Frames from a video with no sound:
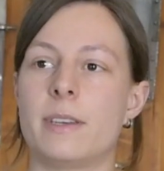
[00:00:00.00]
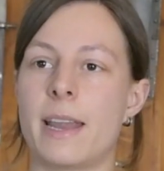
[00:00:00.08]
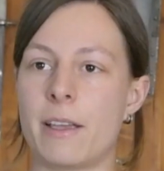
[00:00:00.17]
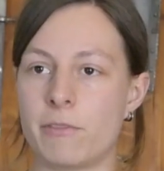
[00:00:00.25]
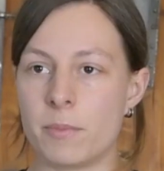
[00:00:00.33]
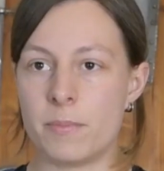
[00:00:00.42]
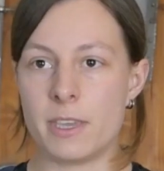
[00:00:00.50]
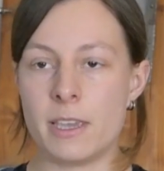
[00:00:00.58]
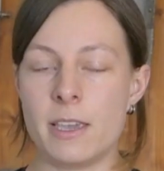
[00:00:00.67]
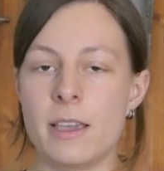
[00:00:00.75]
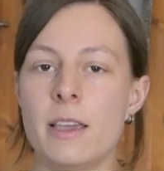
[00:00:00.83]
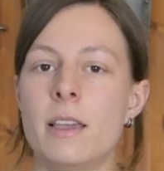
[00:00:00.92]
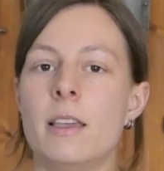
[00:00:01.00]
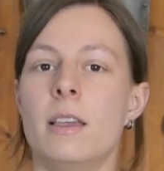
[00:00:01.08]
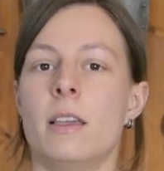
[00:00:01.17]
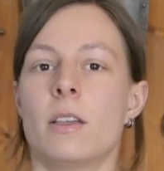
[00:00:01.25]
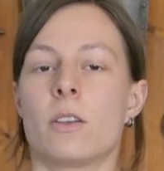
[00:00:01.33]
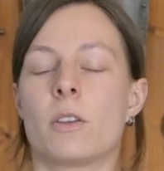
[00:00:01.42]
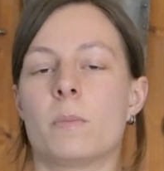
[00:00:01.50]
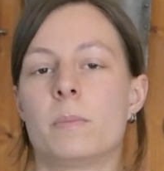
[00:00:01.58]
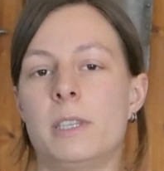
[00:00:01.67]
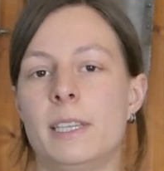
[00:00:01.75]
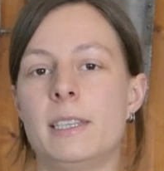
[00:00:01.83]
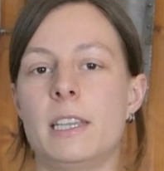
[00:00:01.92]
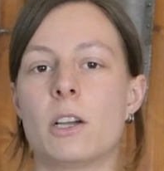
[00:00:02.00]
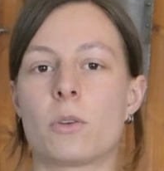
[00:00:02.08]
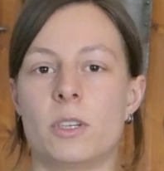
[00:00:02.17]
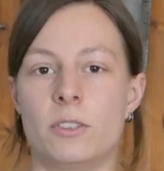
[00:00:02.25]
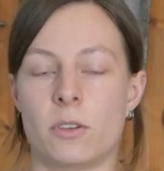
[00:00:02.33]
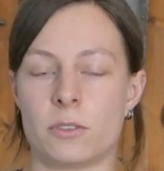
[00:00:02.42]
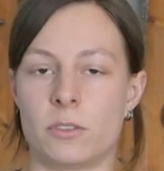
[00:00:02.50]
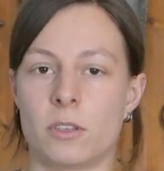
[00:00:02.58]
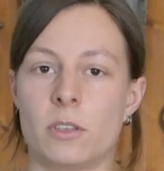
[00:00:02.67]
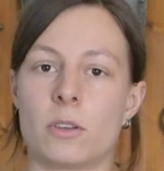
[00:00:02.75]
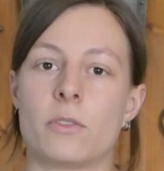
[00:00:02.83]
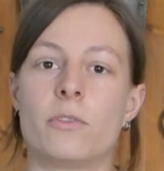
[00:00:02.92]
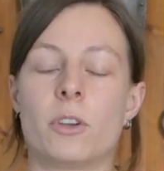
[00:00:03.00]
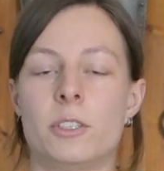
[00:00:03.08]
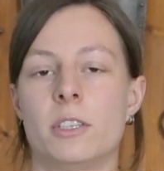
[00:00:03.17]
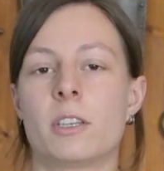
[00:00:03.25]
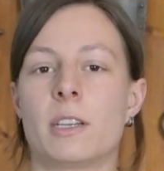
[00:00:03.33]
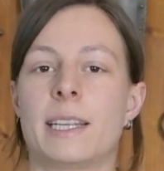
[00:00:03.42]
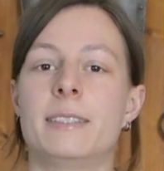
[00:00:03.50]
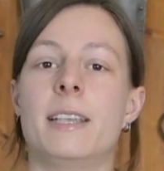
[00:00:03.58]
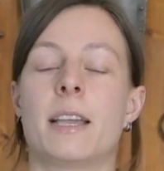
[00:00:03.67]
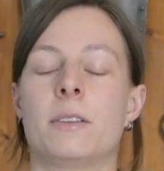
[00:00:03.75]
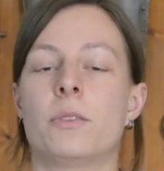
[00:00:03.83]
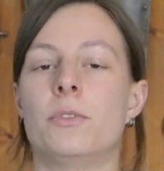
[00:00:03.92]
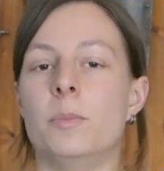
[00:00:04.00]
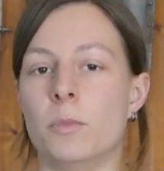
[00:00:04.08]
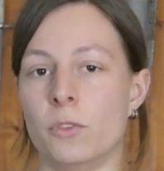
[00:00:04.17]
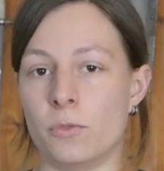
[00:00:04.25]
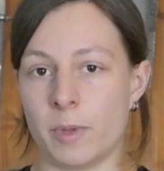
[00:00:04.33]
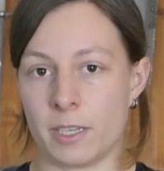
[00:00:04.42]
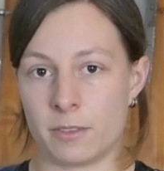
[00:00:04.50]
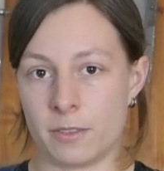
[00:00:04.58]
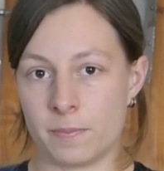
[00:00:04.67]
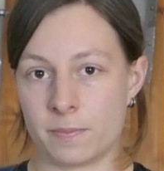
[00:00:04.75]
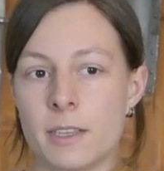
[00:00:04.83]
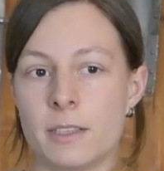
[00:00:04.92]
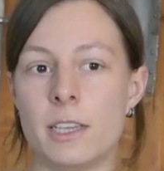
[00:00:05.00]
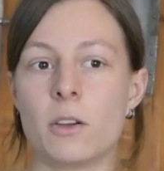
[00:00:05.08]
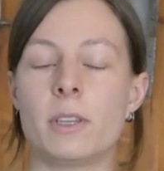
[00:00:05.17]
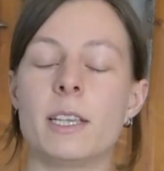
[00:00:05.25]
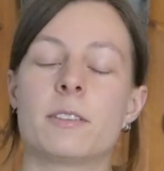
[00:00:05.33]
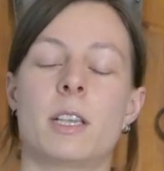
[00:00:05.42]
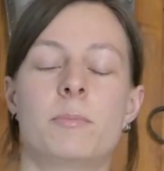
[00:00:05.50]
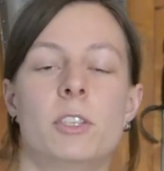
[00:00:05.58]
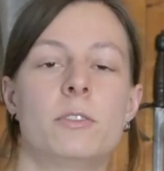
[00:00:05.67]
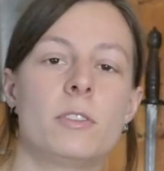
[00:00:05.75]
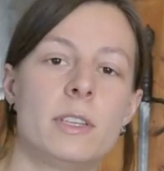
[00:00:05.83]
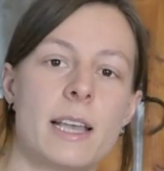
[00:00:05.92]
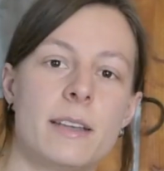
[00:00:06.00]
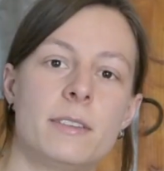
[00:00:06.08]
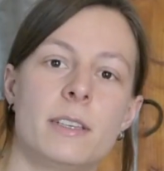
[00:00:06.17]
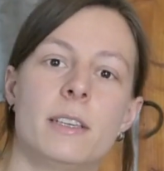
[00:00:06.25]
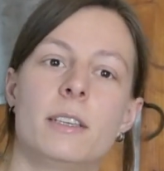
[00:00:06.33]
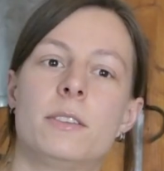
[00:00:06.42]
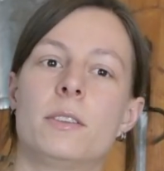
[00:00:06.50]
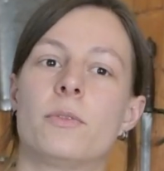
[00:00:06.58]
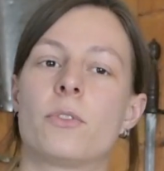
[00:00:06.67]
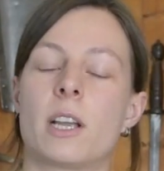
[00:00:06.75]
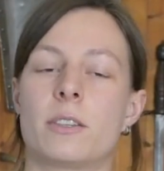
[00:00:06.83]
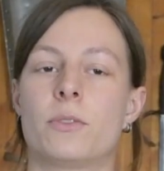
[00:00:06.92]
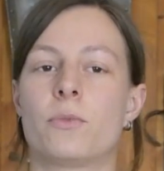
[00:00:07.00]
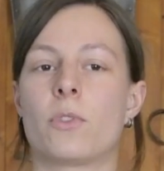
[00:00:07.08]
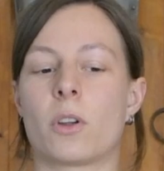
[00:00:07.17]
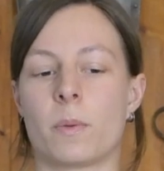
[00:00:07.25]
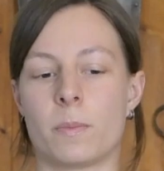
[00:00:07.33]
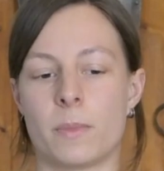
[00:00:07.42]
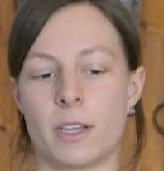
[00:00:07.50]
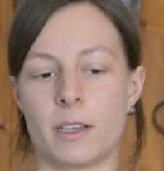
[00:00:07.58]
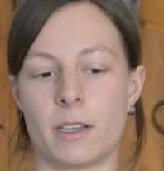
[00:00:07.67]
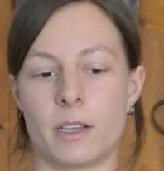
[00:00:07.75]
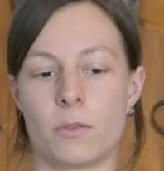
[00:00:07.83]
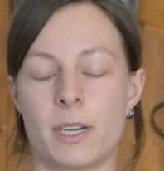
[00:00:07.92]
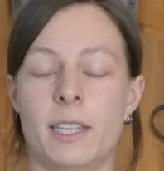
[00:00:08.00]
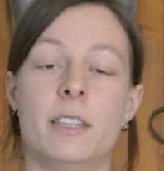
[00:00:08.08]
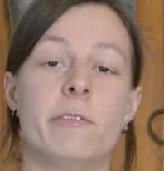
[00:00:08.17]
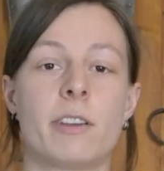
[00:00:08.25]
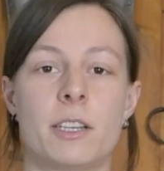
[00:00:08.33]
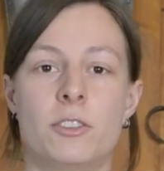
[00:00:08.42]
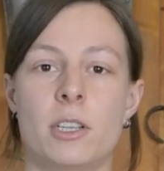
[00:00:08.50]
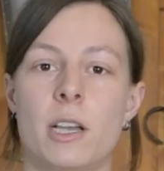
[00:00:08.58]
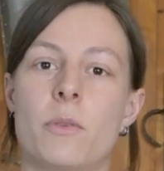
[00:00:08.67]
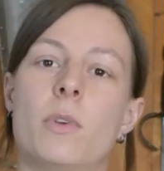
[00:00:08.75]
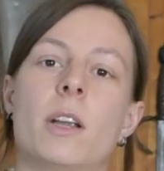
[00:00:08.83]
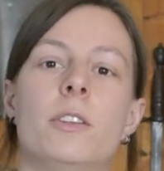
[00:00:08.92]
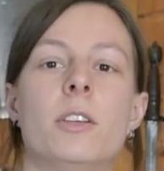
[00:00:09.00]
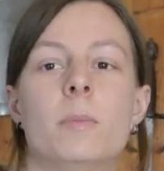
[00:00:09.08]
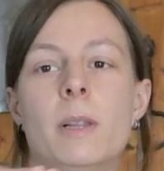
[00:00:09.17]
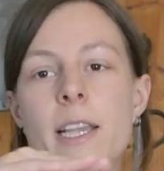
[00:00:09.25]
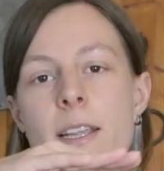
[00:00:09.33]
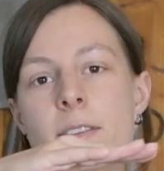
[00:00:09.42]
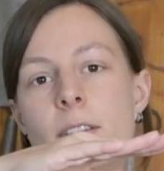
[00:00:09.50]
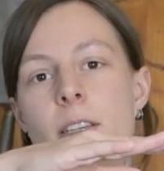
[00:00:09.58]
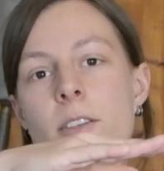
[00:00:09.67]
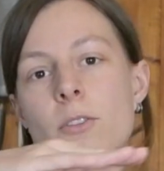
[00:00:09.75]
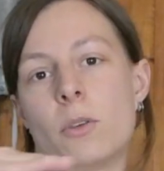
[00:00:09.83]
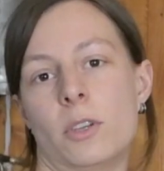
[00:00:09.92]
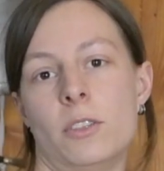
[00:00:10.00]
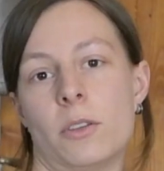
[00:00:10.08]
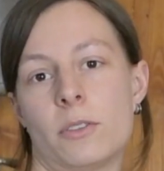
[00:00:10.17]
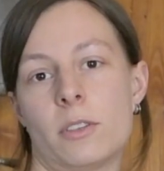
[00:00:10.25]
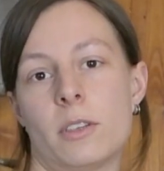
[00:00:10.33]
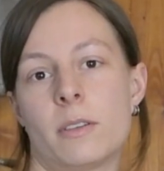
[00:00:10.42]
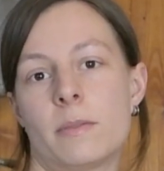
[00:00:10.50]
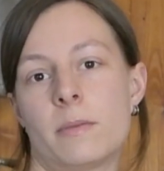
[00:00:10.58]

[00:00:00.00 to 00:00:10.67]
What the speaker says: never be completely horizontal or vertical at the end of the movement. The only exception to that is the thrust from guardia di faccia, where your blade is horizontal.